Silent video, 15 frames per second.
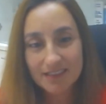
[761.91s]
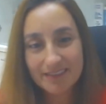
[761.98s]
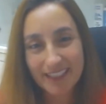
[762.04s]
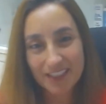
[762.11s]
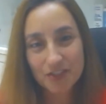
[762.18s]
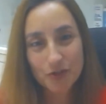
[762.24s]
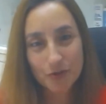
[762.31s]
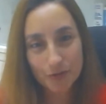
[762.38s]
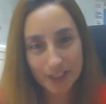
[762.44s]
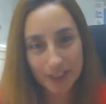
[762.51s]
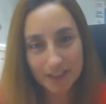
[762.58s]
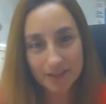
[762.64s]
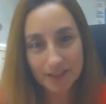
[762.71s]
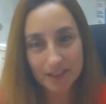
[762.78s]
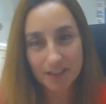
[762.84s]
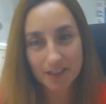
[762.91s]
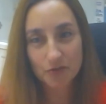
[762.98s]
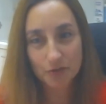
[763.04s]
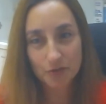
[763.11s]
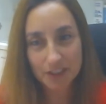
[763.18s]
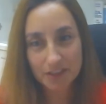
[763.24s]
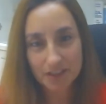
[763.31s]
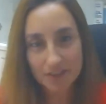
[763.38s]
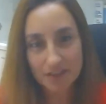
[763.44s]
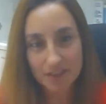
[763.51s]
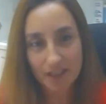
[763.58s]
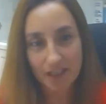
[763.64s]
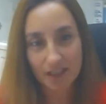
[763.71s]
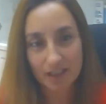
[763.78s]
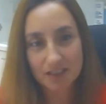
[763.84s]
they trick the dendritic
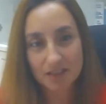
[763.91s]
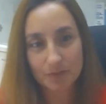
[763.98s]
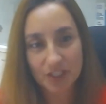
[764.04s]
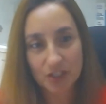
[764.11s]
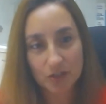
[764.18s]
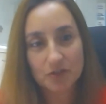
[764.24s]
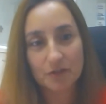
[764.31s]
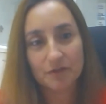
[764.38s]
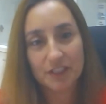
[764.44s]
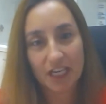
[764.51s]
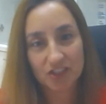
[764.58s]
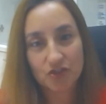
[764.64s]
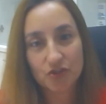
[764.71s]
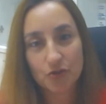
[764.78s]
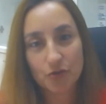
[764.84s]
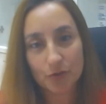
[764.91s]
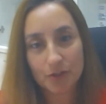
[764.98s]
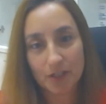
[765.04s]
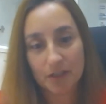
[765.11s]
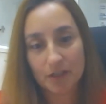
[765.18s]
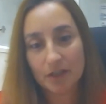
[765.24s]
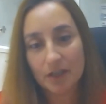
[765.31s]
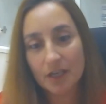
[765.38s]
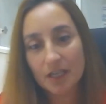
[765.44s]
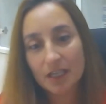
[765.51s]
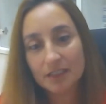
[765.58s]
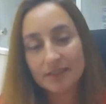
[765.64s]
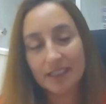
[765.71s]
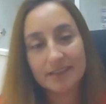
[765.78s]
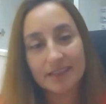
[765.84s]
cells because of that sugar,
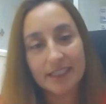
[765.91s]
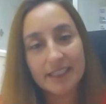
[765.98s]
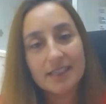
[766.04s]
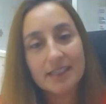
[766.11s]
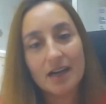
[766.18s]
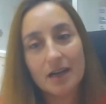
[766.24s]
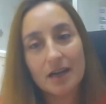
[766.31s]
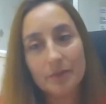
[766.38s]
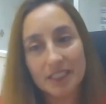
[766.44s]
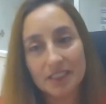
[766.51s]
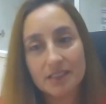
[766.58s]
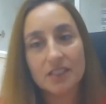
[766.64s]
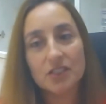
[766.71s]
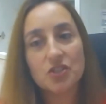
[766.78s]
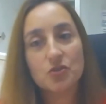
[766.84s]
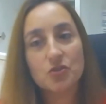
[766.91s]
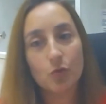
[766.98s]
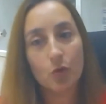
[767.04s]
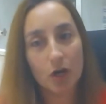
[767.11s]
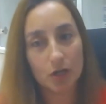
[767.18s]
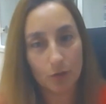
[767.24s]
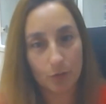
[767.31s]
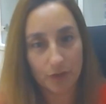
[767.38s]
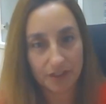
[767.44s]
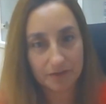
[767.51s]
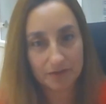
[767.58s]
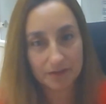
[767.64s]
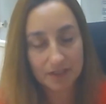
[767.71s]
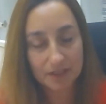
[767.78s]
that they come and they swallow it.